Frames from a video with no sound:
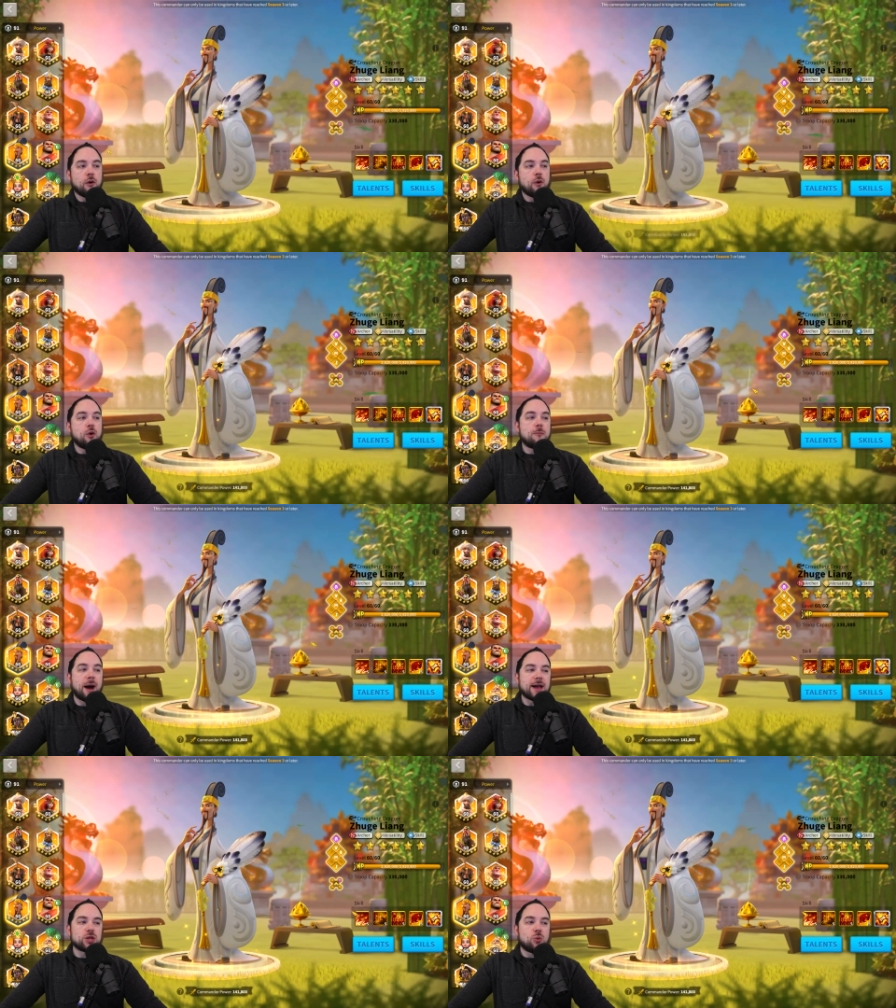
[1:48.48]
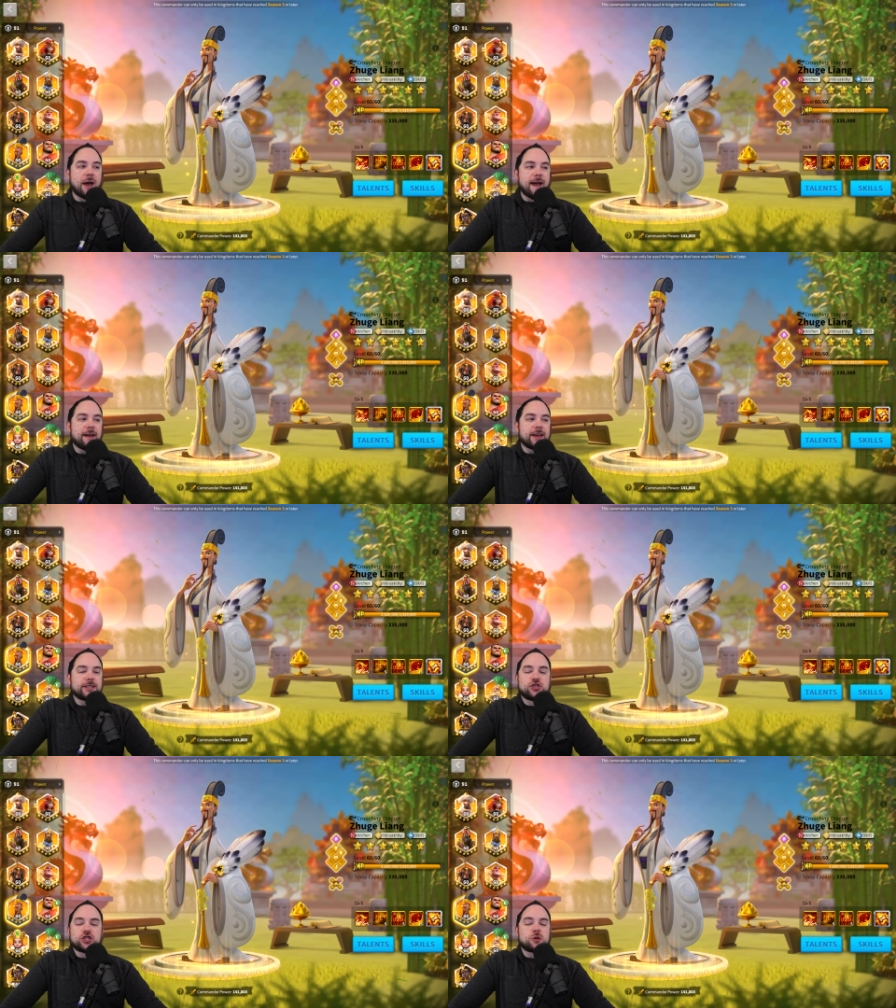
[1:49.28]
who, by the way,
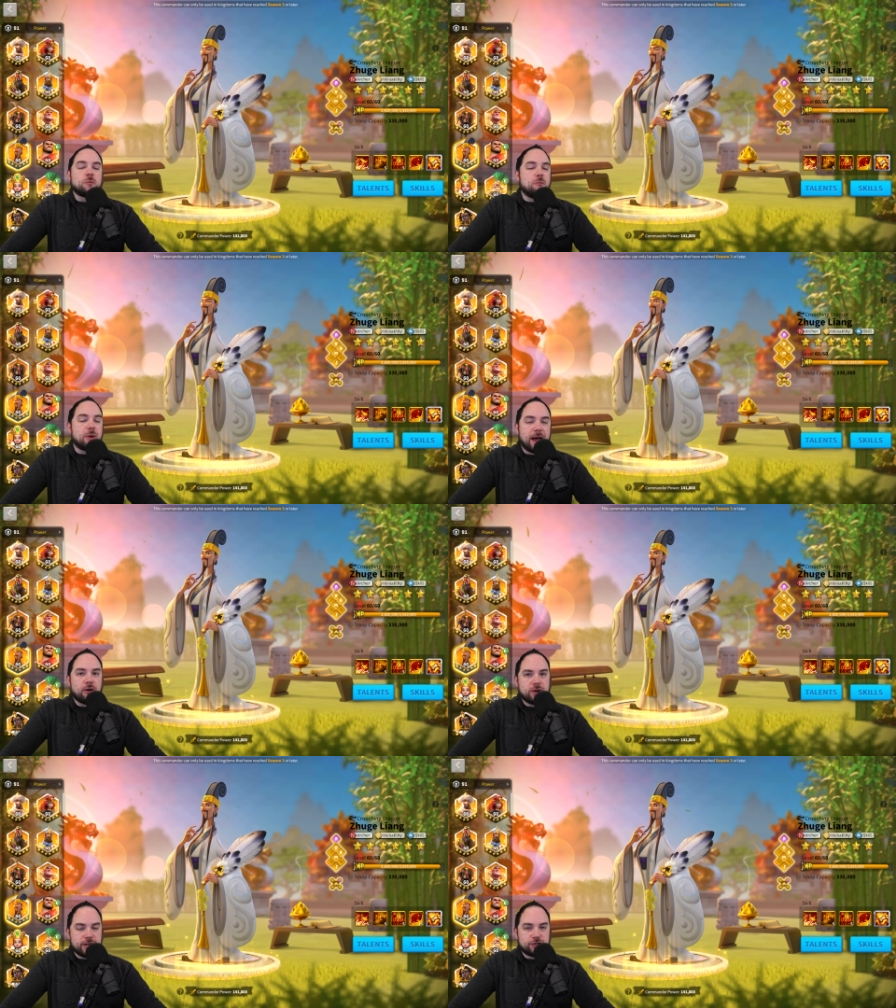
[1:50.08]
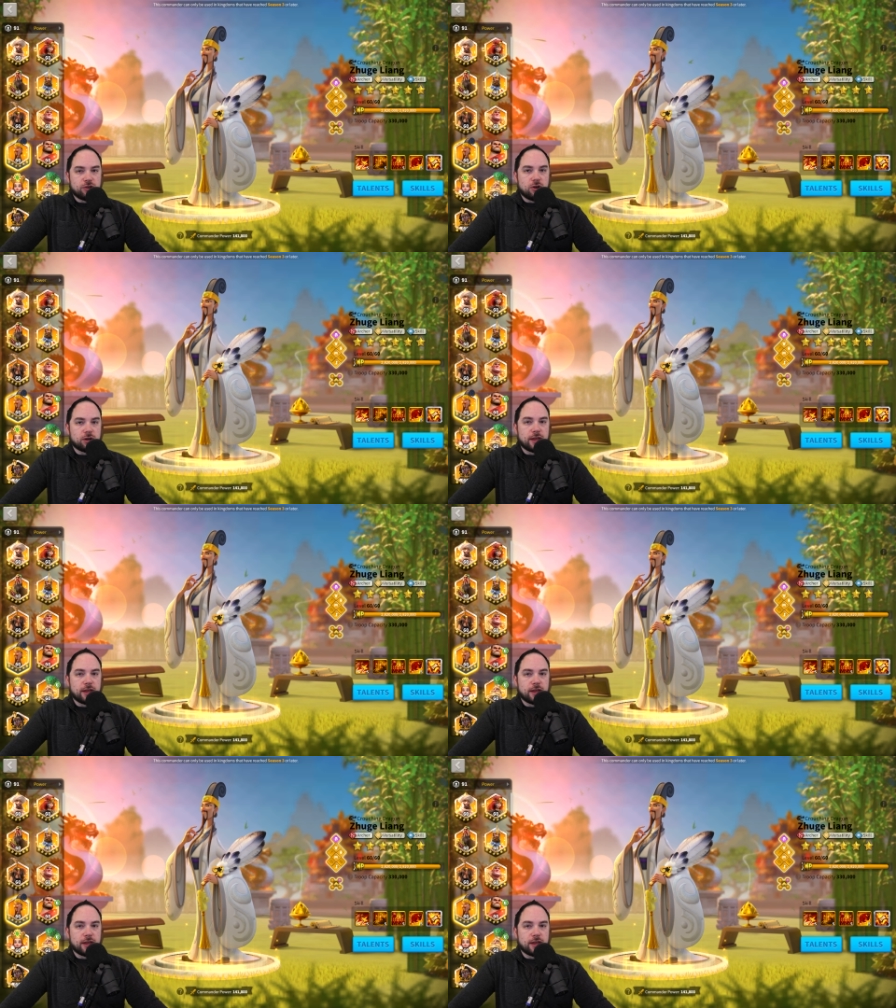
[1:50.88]
is just better Esong.